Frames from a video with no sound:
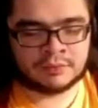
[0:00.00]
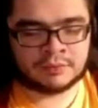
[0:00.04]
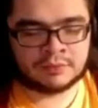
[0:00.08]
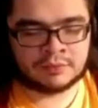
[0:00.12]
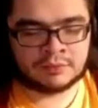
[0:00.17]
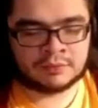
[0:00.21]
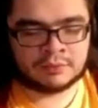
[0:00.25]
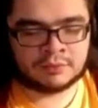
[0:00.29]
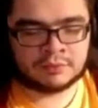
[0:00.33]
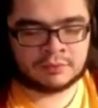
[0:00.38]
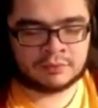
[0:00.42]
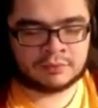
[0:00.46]

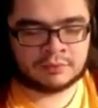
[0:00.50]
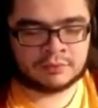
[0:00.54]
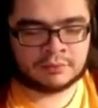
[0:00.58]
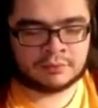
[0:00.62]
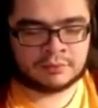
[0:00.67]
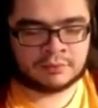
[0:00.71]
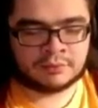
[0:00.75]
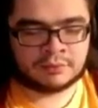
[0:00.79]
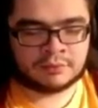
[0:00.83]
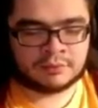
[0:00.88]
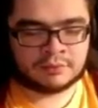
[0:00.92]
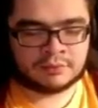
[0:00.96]

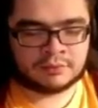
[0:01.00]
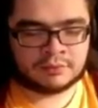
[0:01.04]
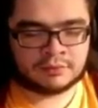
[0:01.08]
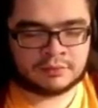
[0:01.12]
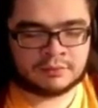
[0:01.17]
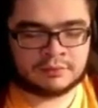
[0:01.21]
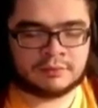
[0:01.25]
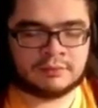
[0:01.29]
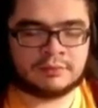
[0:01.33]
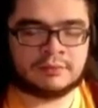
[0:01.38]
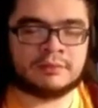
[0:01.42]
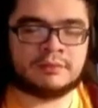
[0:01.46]

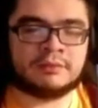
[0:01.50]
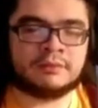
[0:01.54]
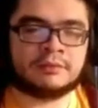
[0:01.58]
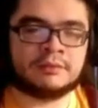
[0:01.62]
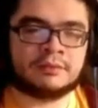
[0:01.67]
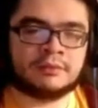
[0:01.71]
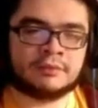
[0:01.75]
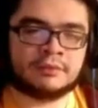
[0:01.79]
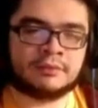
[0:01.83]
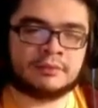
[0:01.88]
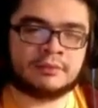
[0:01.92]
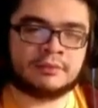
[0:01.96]

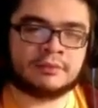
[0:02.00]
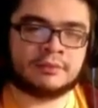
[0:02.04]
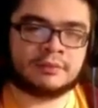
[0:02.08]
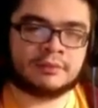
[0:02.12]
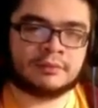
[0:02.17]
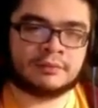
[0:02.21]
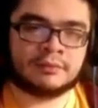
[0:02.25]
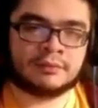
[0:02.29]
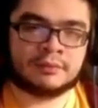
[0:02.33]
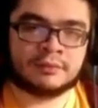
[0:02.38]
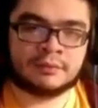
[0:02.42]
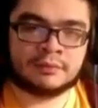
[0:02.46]

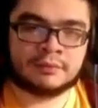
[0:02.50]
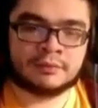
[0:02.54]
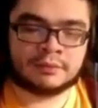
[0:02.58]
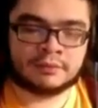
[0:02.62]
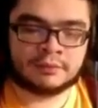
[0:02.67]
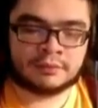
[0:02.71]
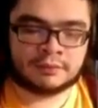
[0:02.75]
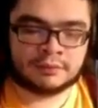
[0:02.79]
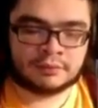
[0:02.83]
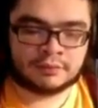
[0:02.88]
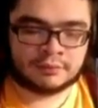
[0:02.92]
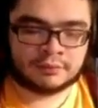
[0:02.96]

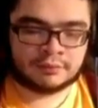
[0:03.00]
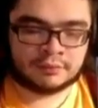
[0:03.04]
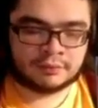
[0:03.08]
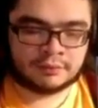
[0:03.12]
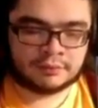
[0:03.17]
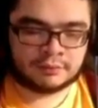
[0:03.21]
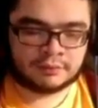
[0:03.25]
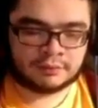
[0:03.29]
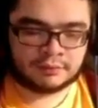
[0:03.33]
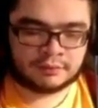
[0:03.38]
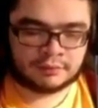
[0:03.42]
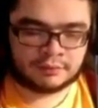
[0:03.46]

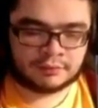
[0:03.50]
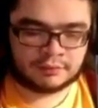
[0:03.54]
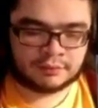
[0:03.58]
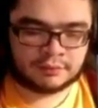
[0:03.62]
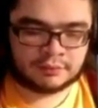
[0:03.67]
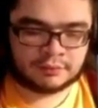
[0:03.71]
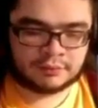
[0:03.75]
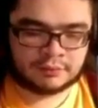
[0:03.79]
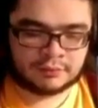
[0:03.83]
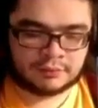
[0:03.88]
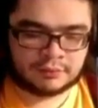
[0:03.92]
No words are spoken by the person on screen.